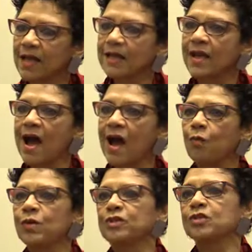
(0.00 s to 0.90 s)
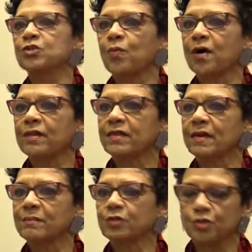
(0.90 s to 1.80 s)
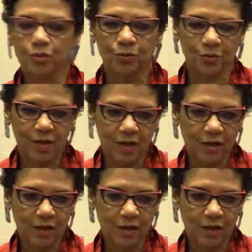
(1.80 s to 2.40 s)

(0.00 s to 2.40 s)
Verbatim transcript: Now we just want them to